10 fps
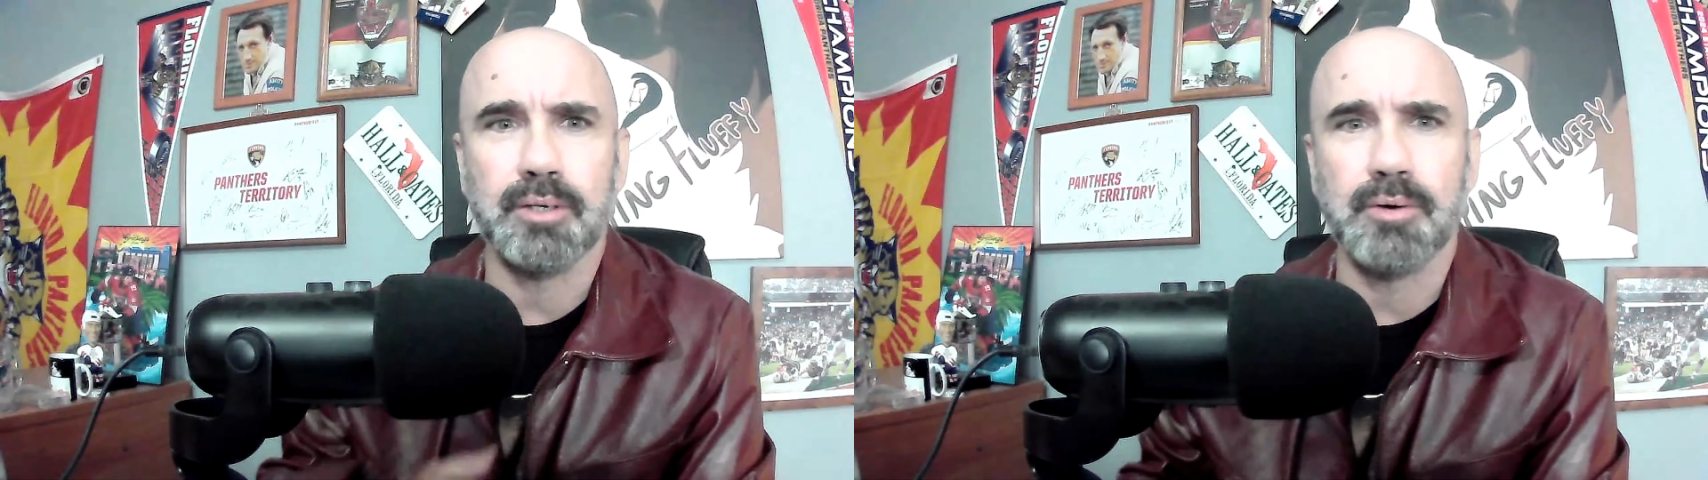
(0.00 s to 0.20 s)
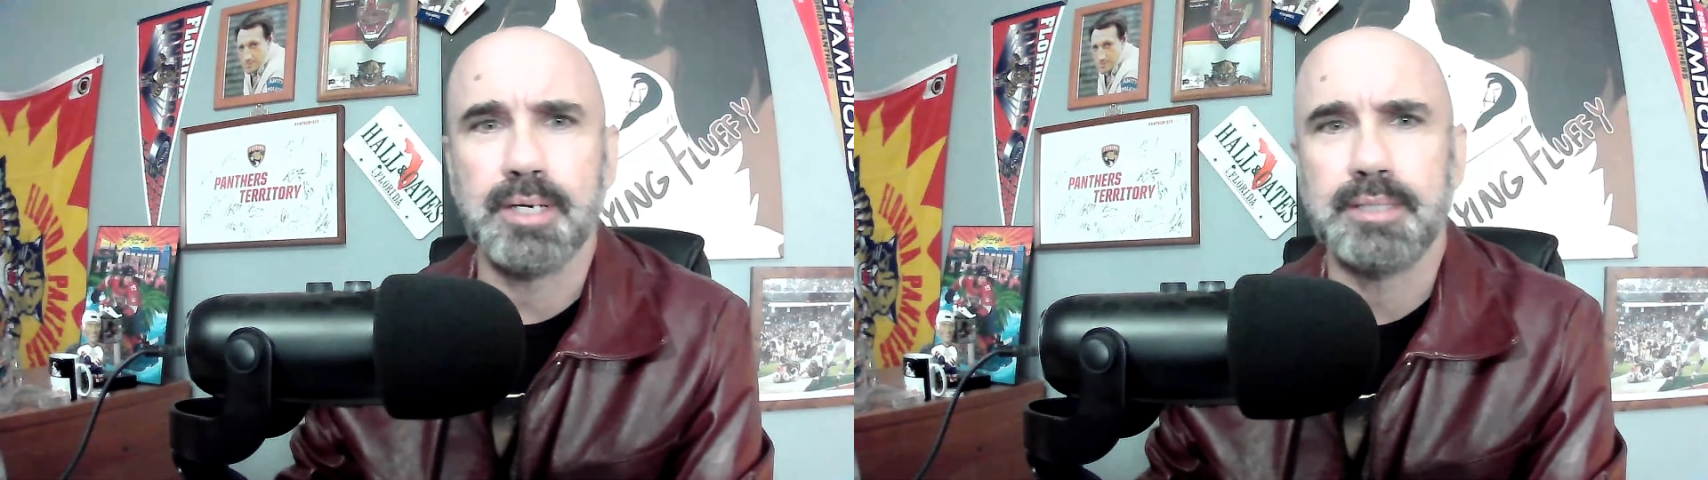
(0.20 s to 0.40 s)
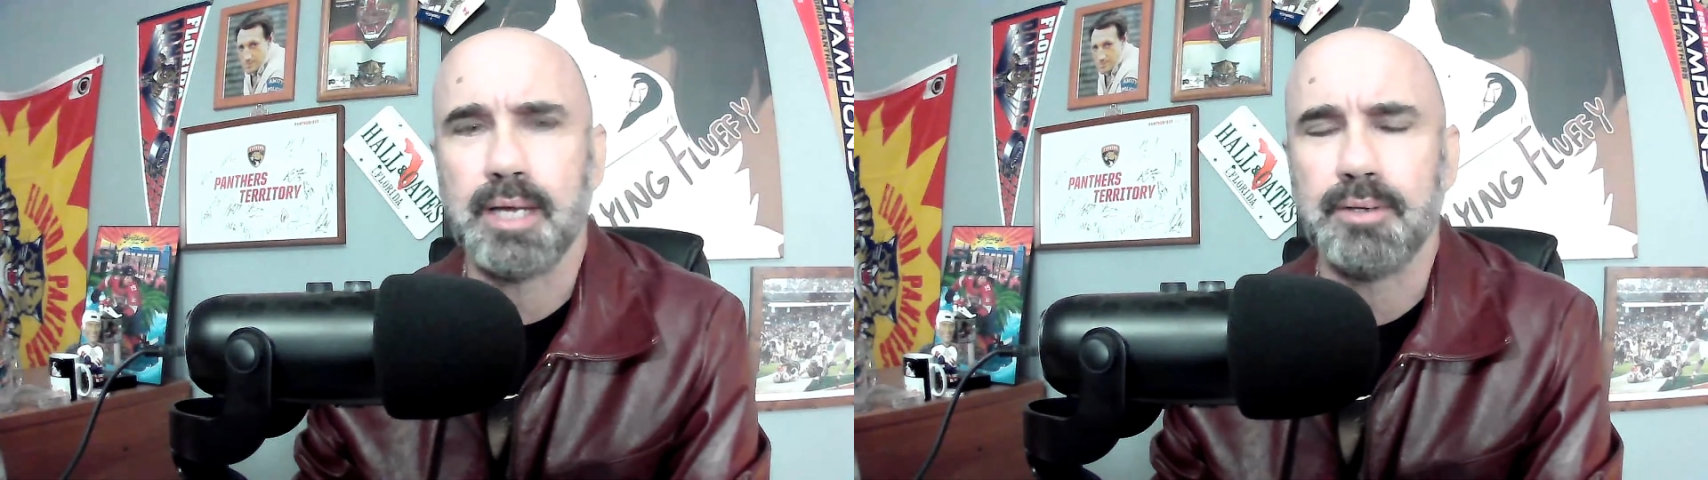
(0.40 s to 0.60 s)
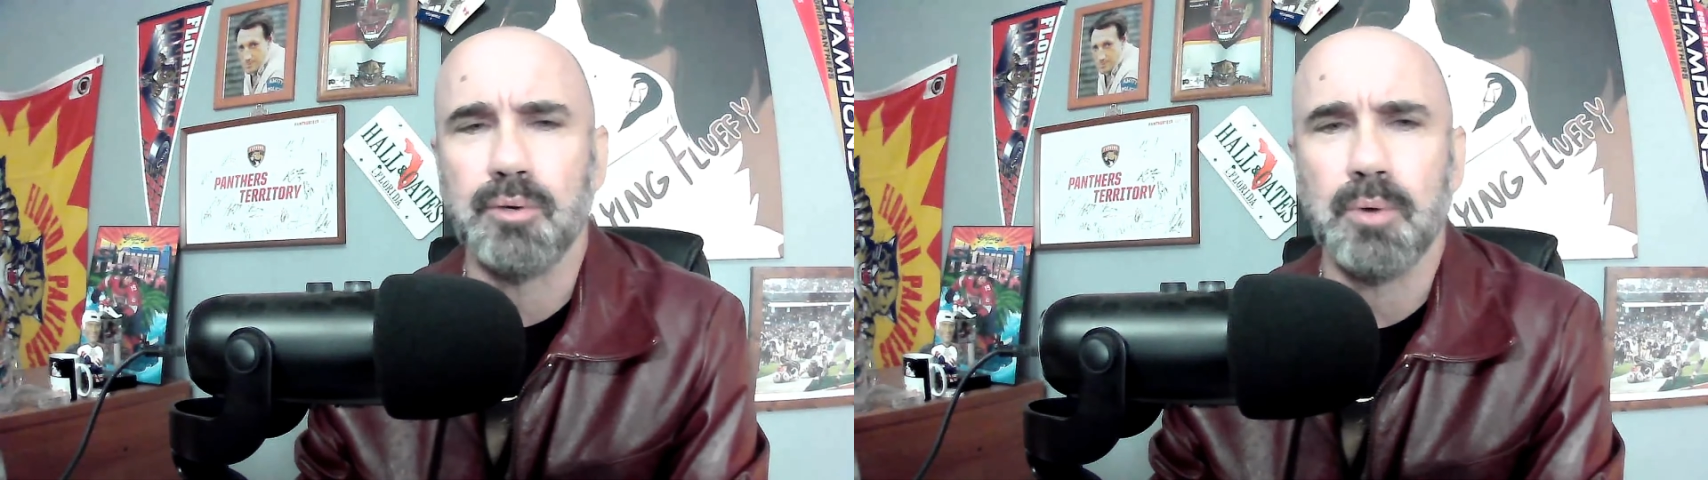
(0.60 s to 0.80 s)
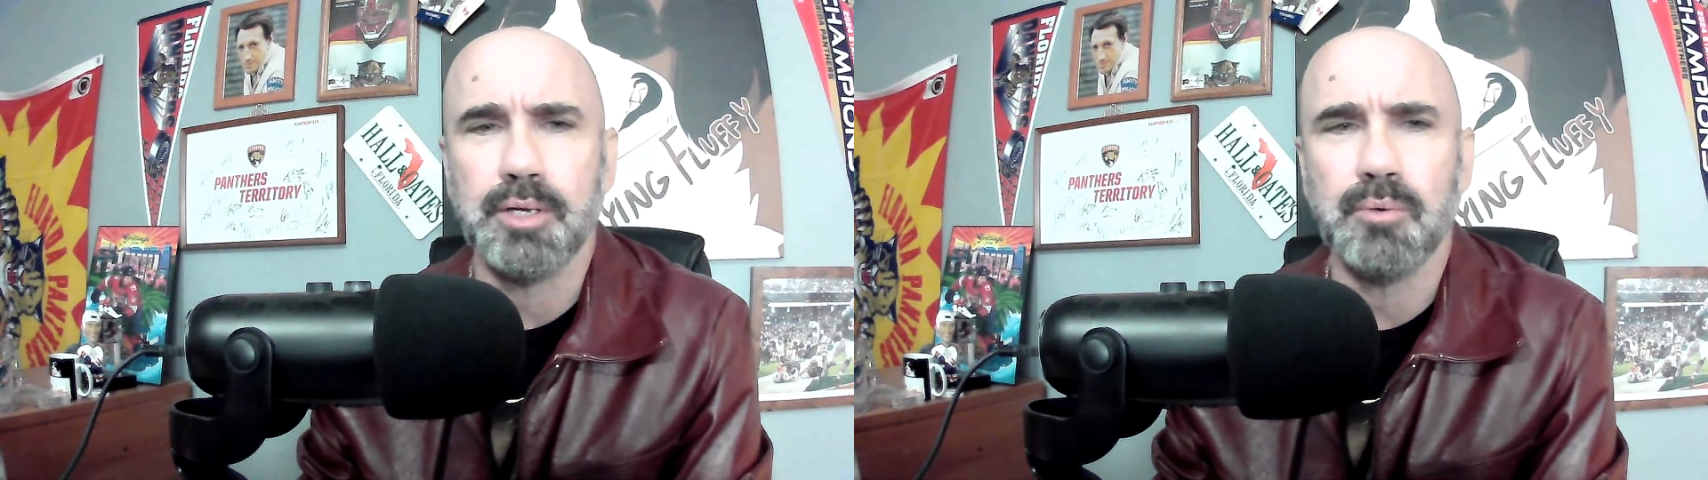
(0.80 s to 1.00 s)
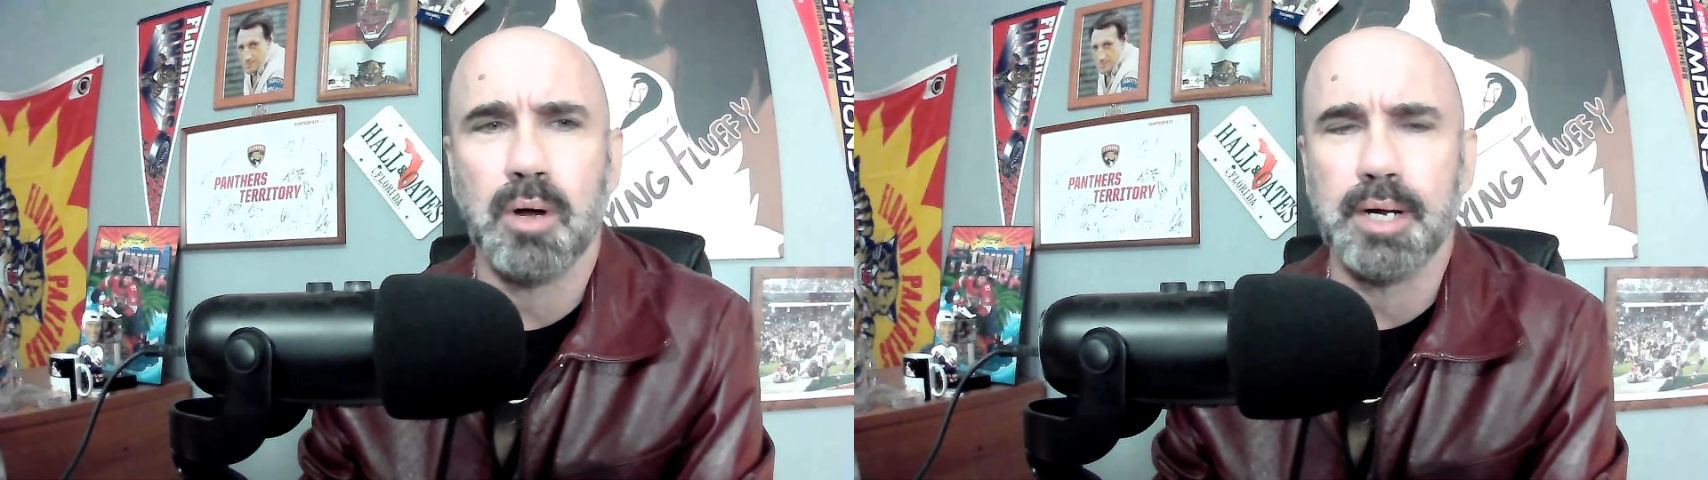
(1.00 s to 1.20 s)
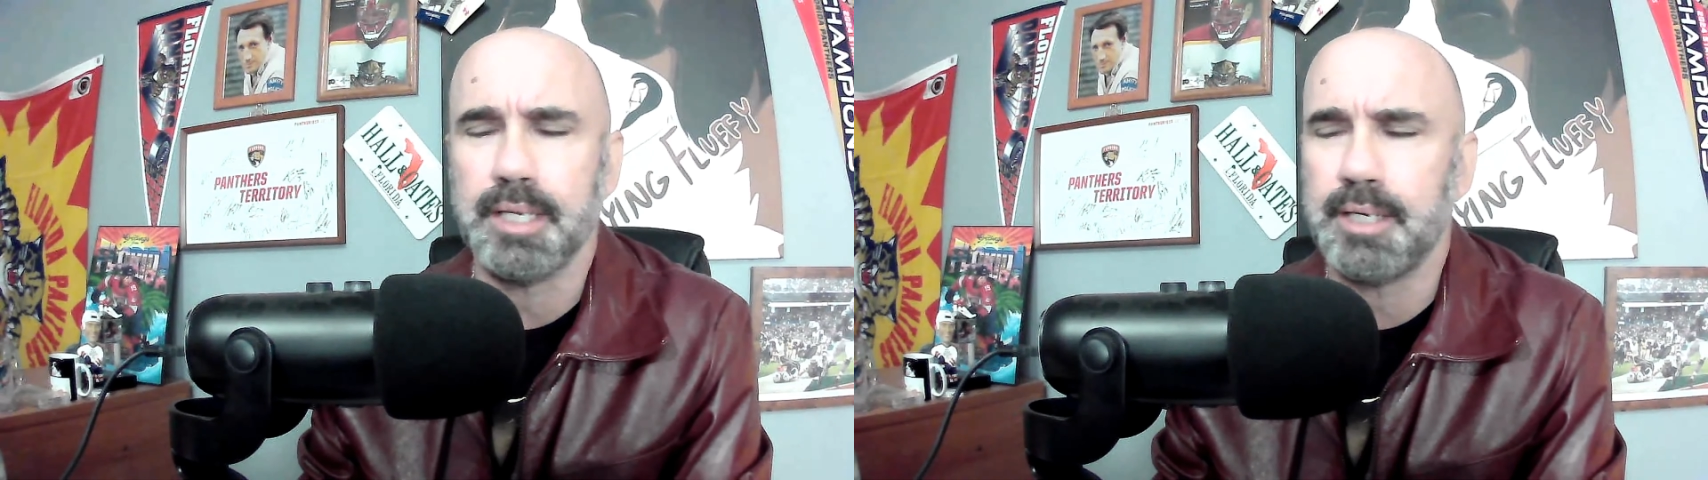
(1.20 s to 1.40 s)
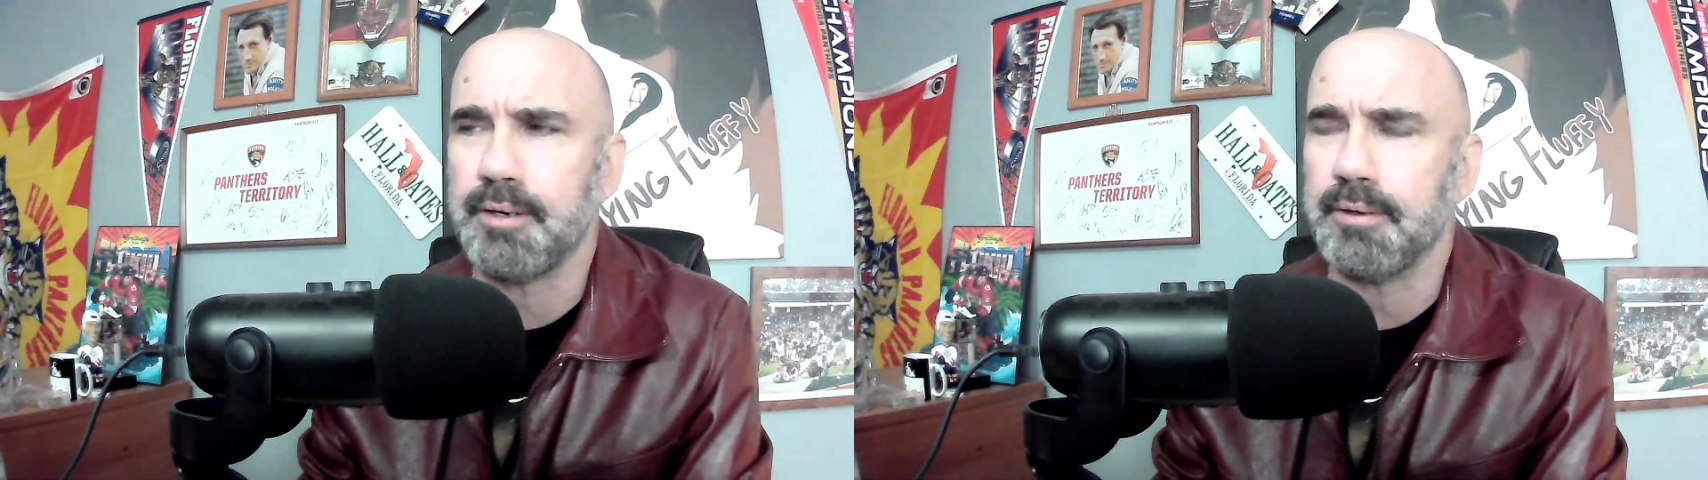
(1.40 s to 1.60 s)
they're going to tell you what you want to
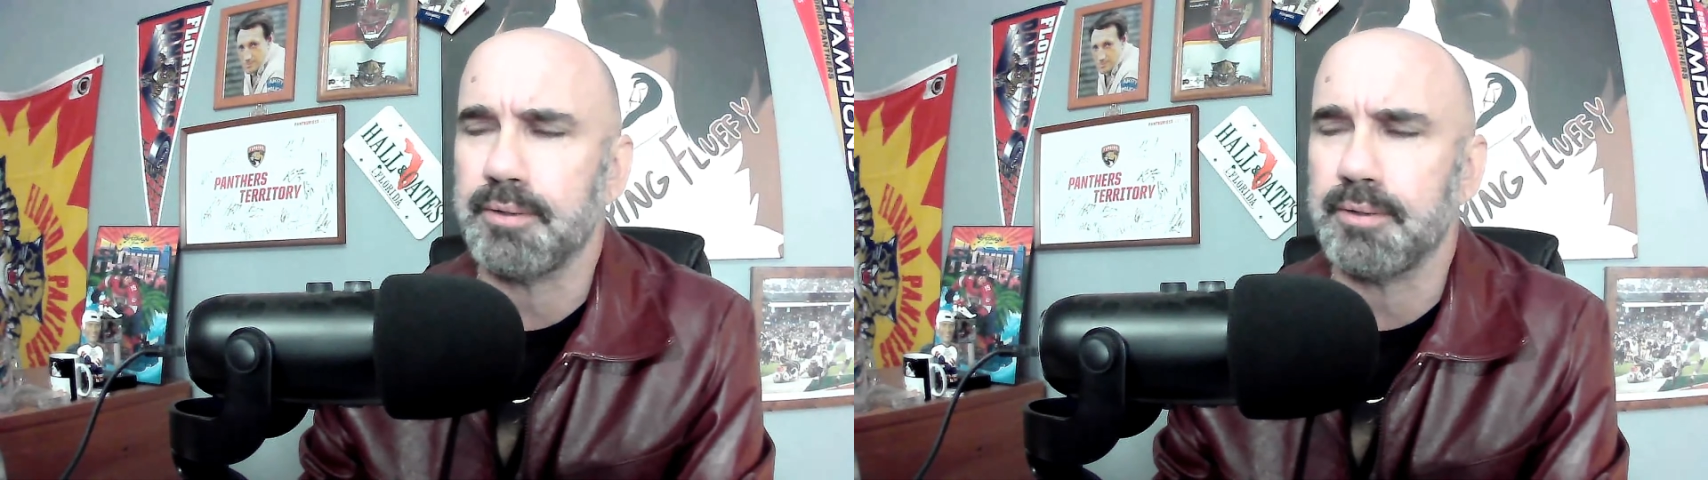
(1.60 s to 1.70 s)
hear.